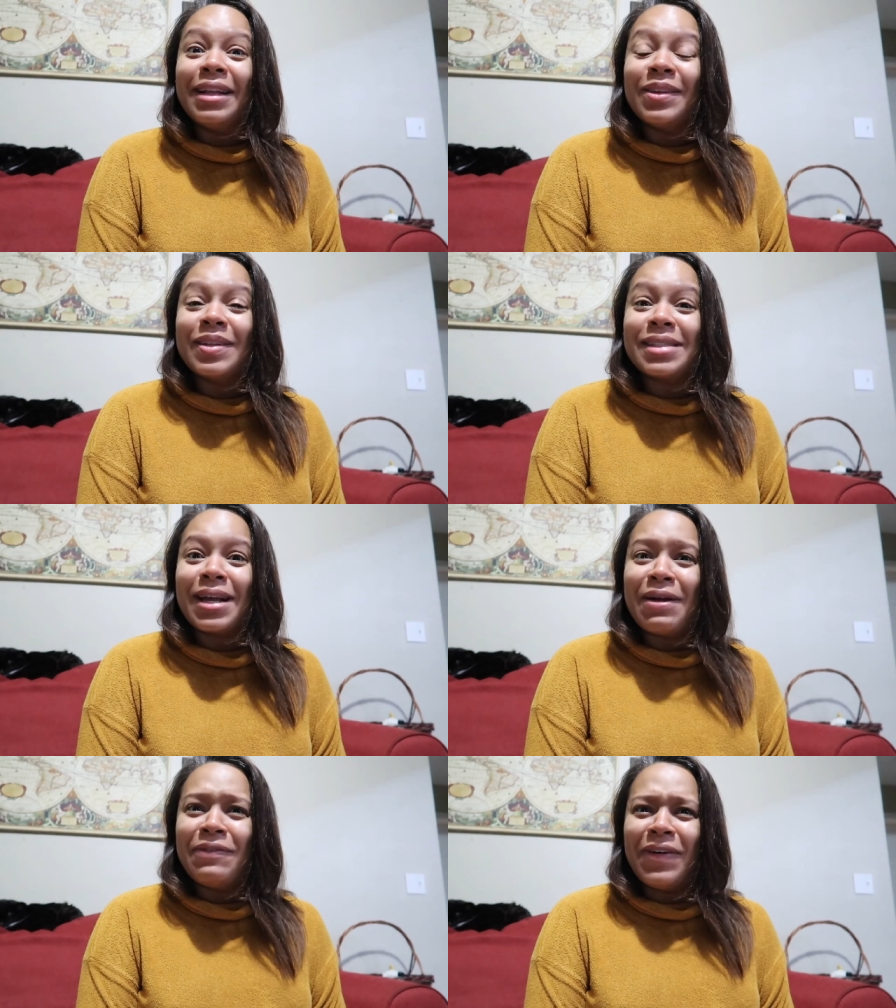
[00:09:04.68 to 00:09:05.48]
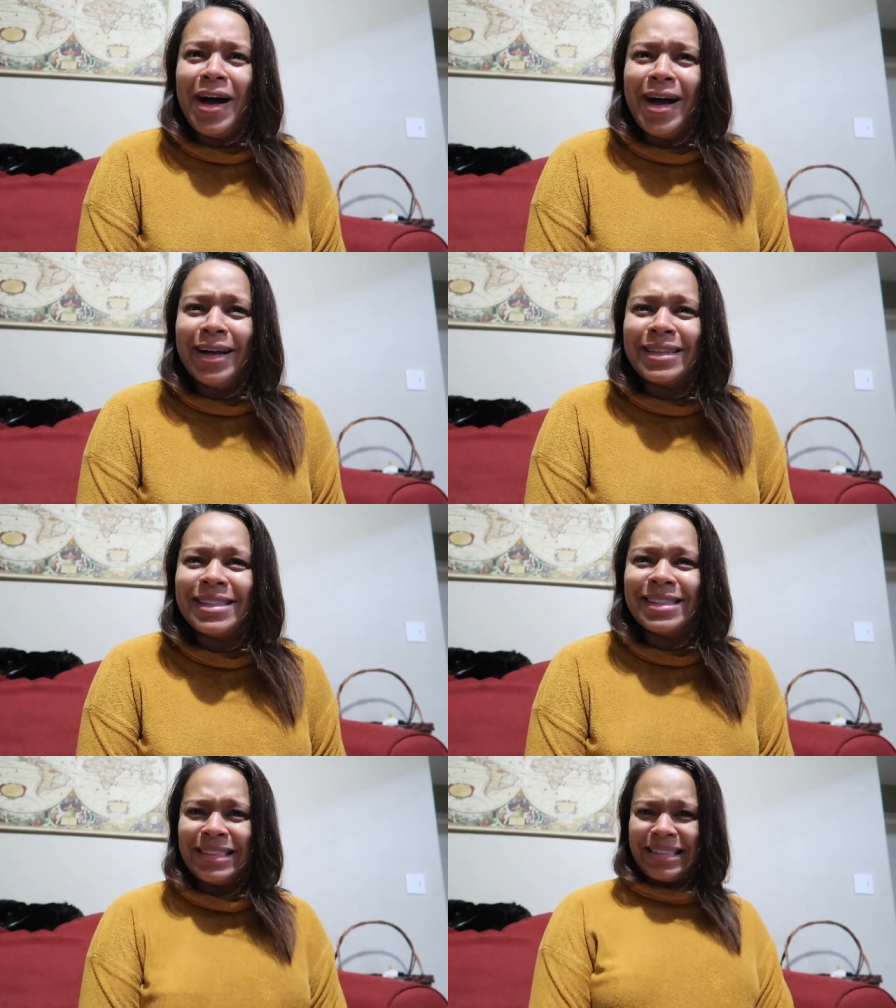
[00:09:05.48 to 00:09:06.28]
it looks like a
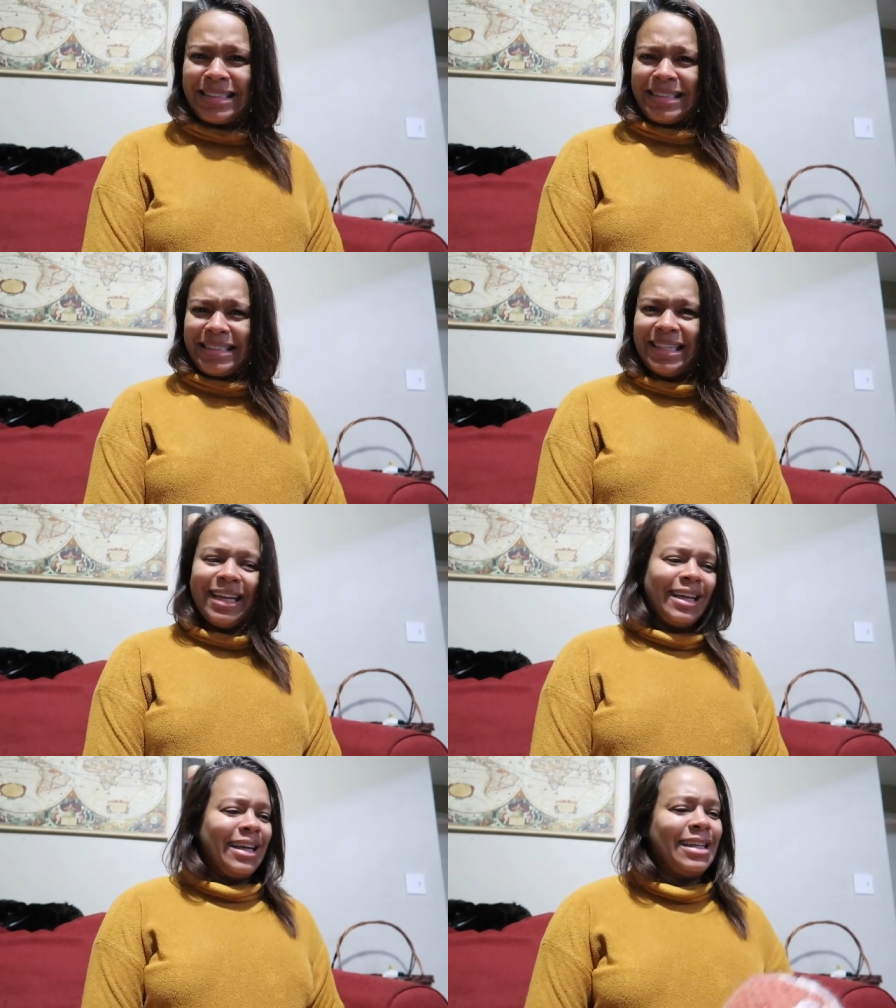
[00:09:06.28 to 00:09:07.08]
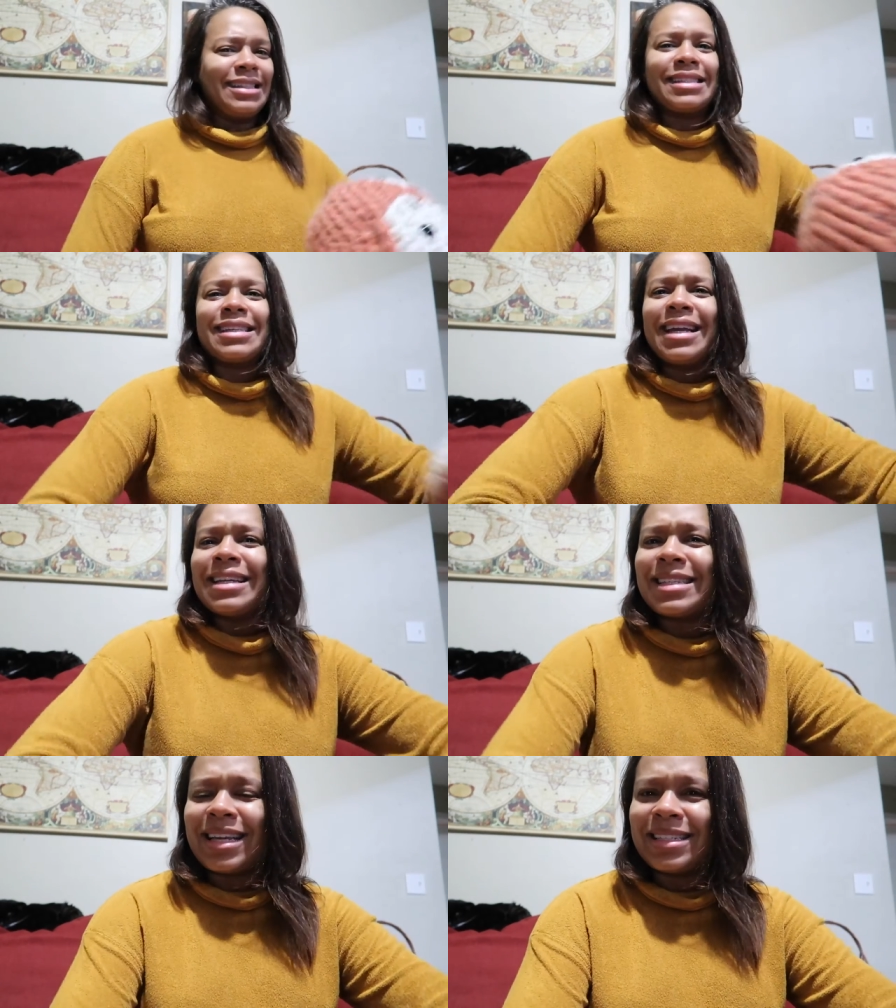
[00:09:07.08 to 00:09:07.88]
fox. It's
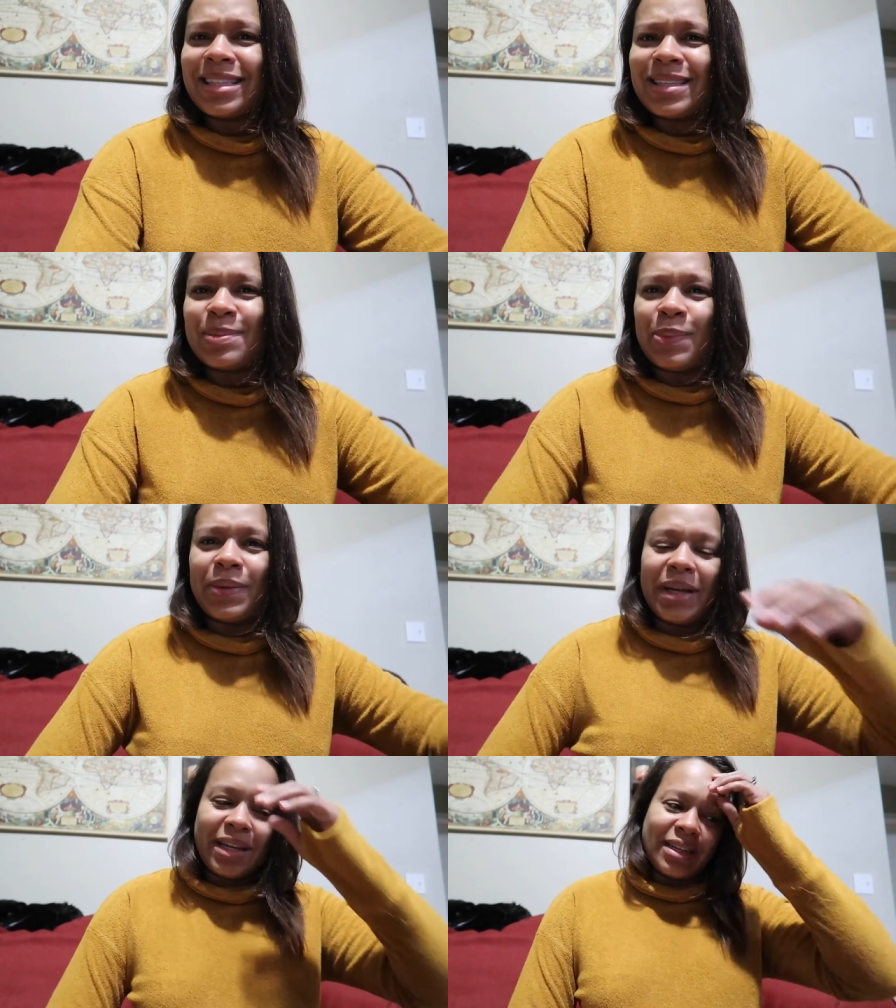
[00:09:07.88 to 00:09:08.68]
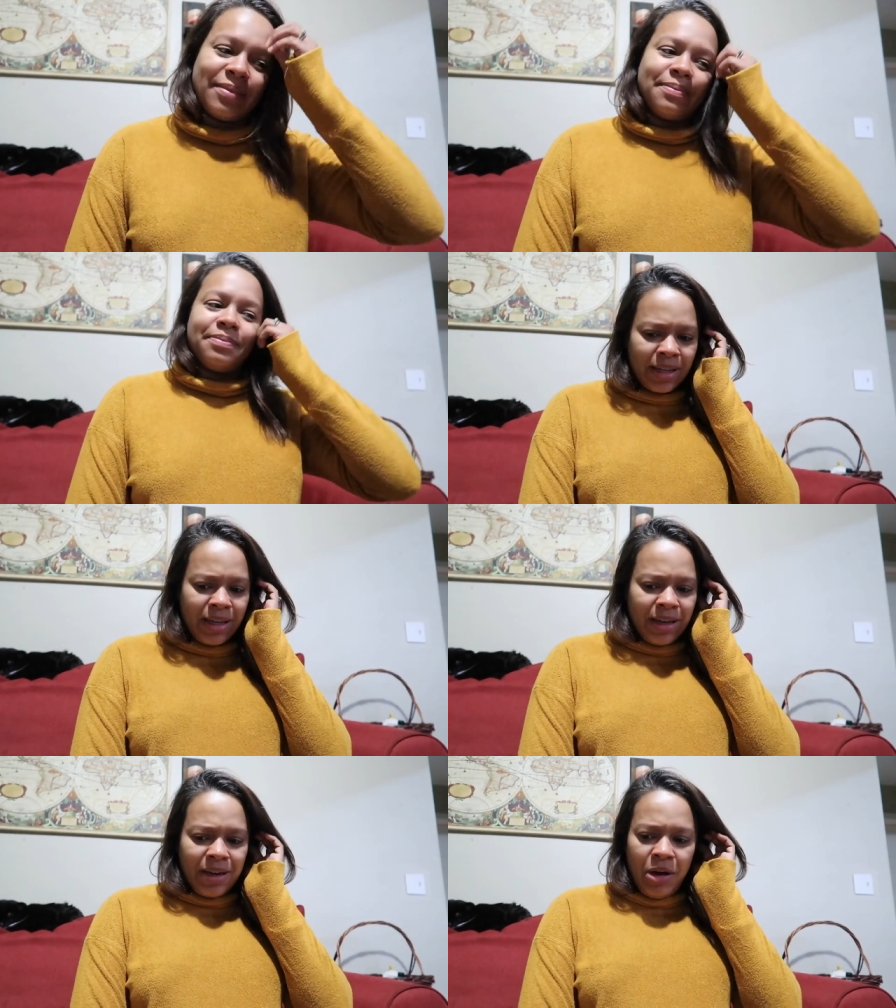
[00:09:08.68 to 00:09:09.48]
exciting to get to this point.
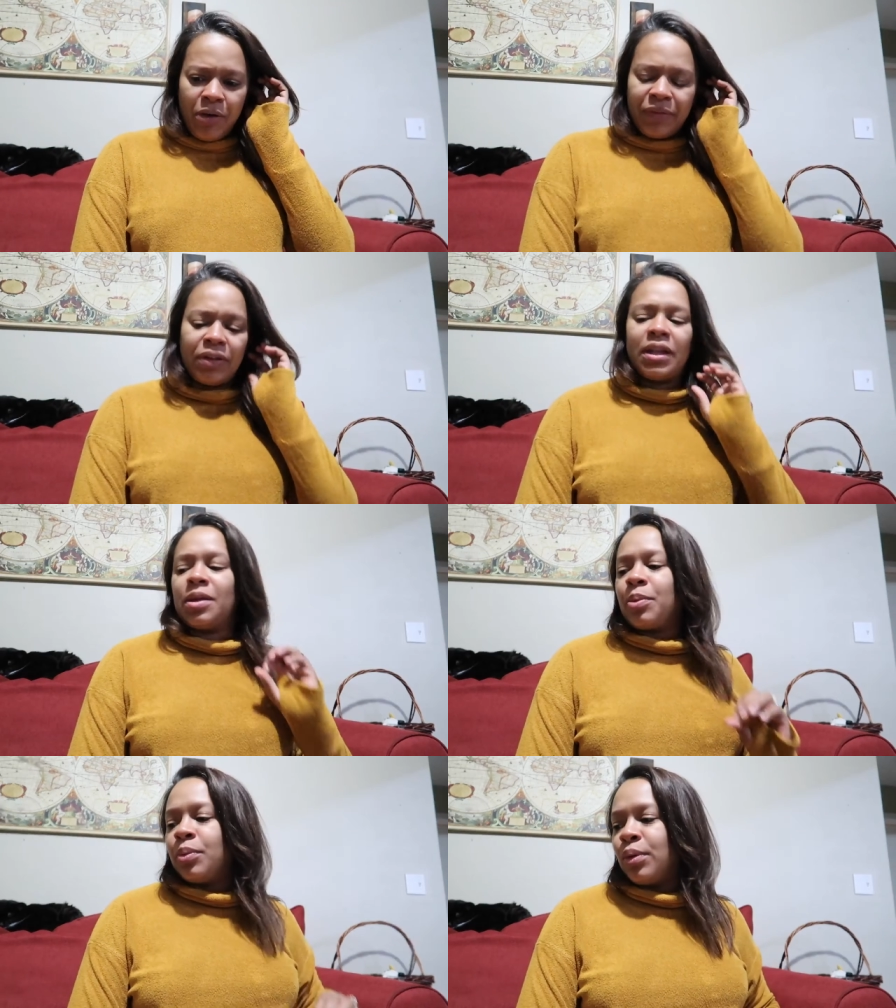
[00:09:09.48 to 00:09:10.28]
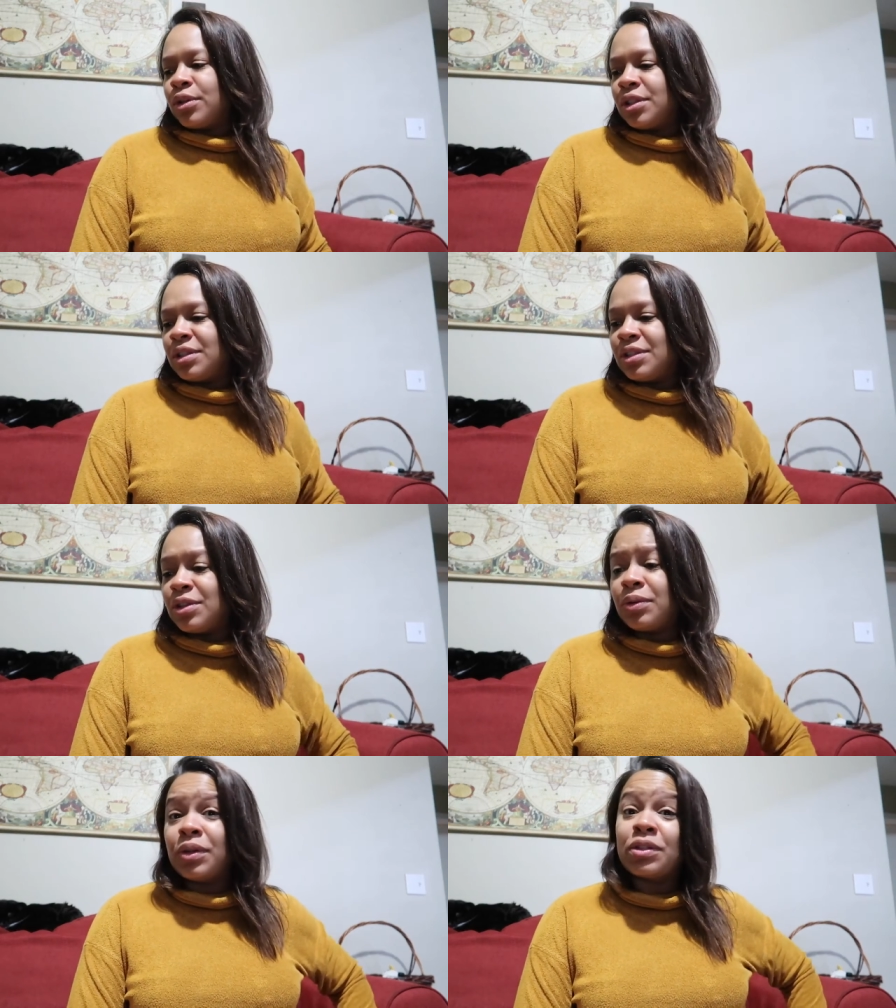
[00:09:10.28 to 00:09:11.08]
Hopefully the proportions
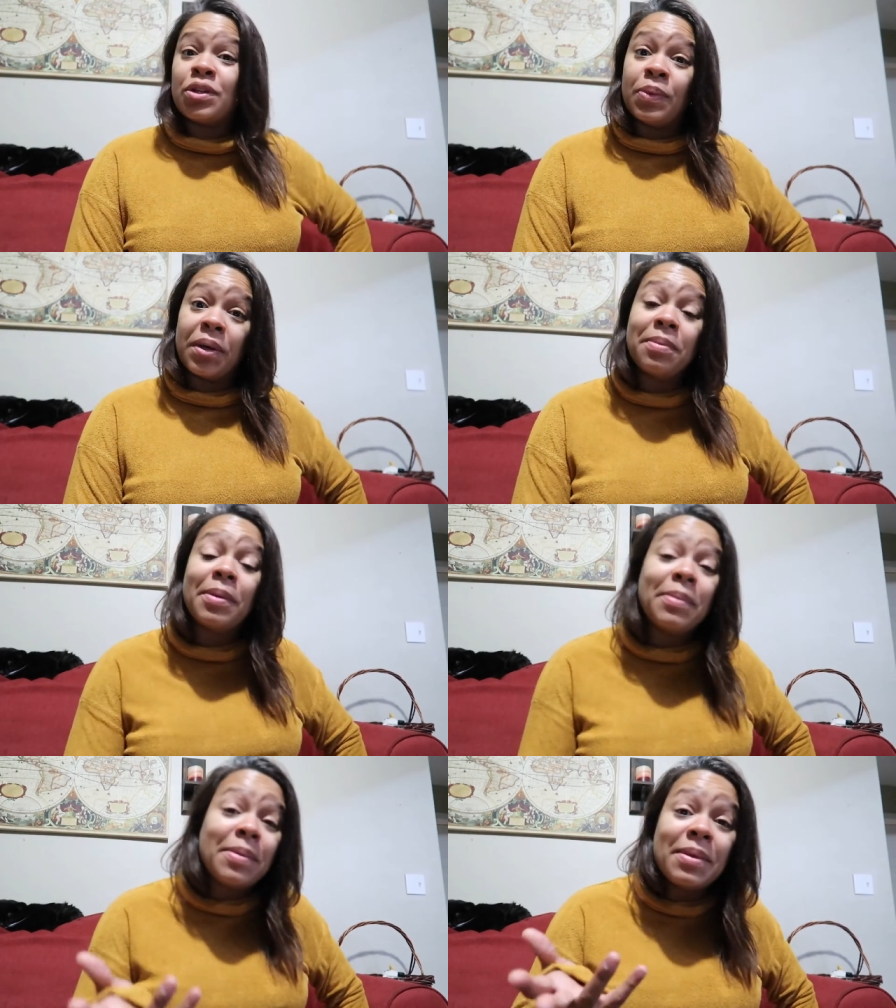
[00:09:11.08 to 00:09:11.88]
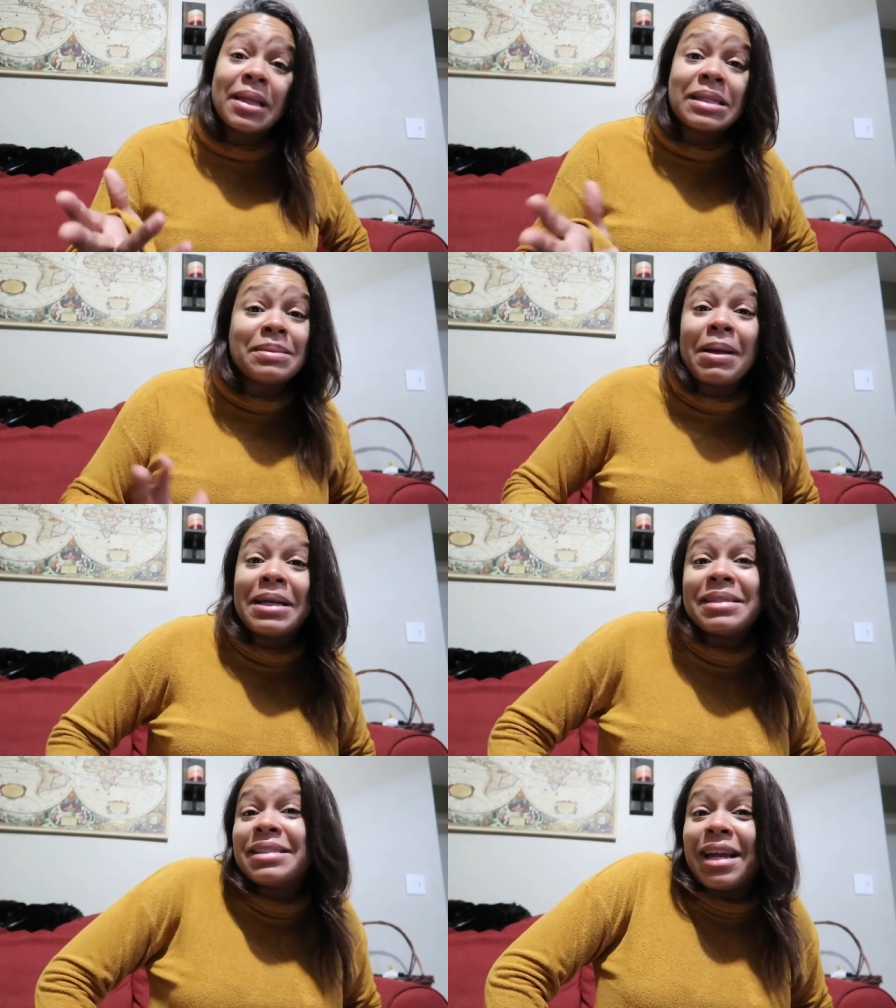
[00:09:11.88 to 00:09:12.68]
don't look too weird, but maybe that's my
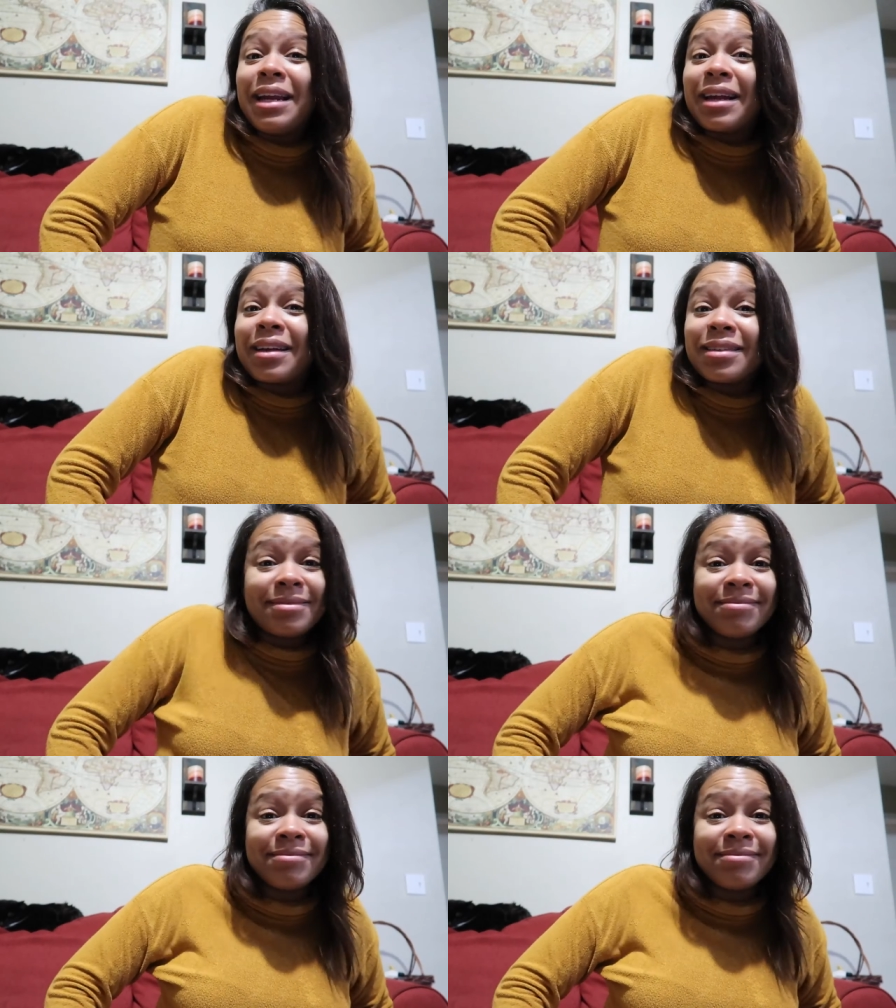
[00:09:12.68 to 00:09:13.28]
aesthetic.